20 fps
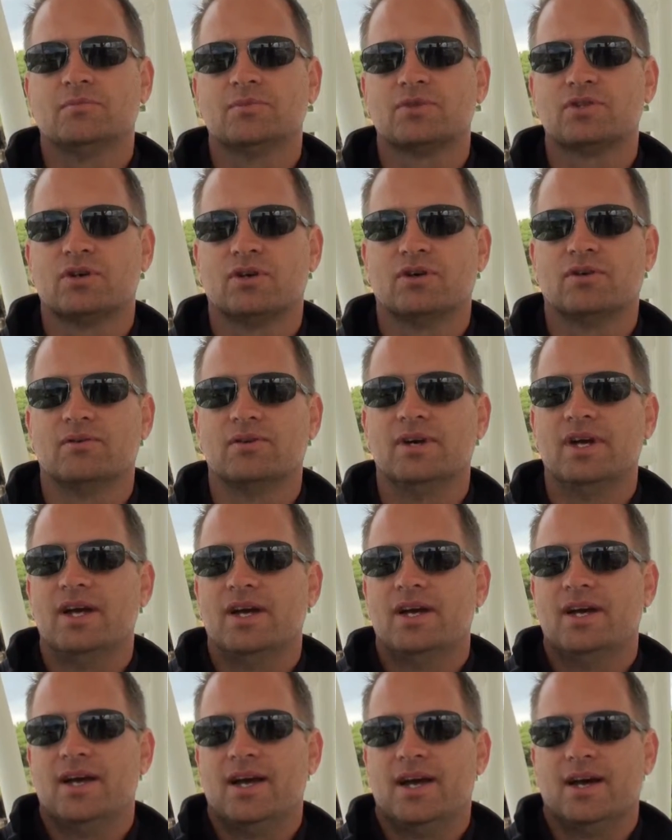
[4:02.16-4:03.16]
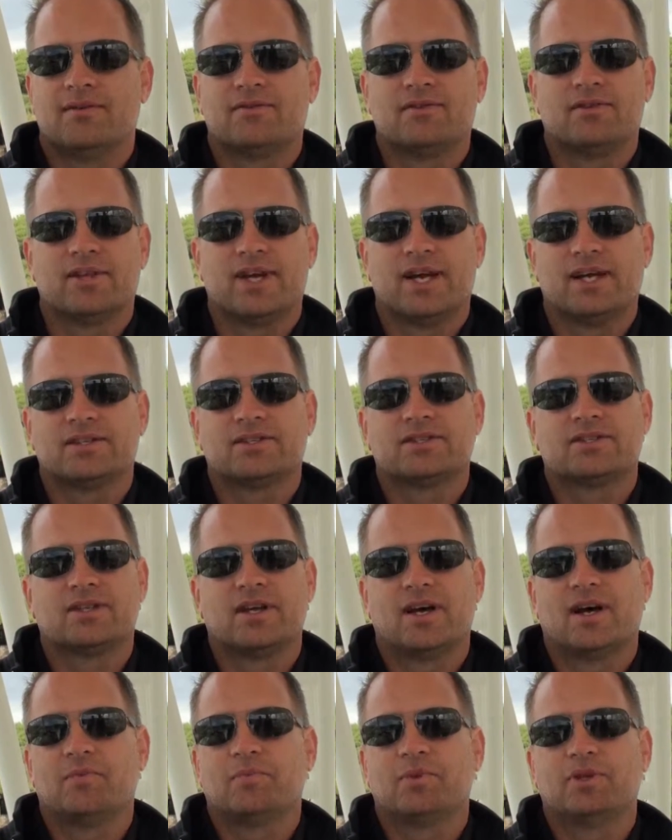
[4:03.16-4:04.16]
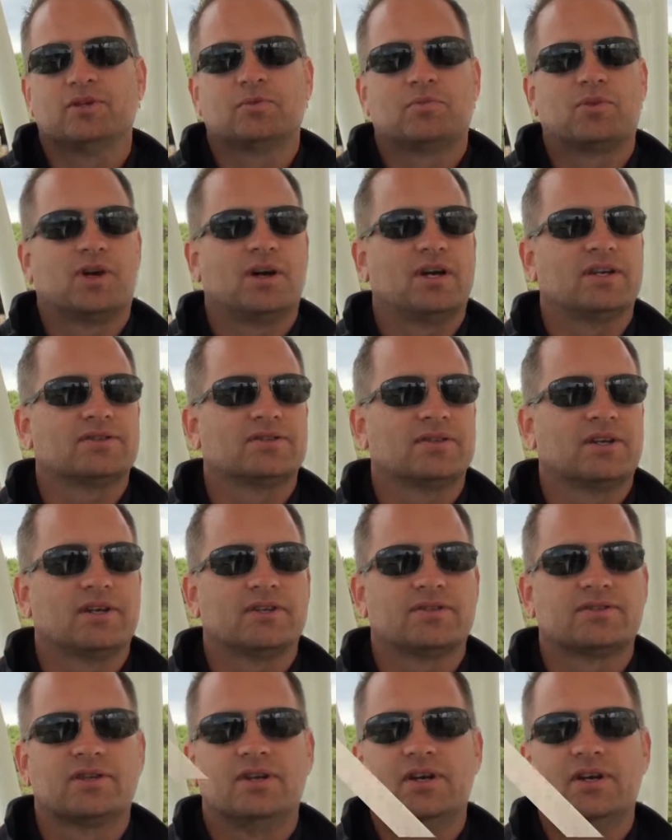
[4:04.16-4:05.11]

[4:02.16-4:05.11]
So after that step in the process,